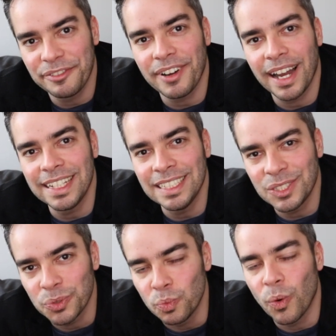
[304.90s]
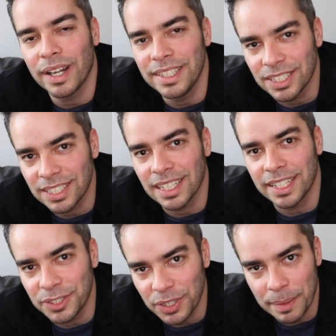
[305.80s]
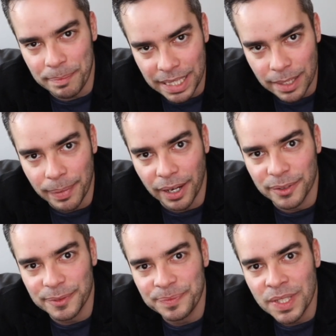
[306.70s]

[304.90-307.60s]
defines what your study is going to be about.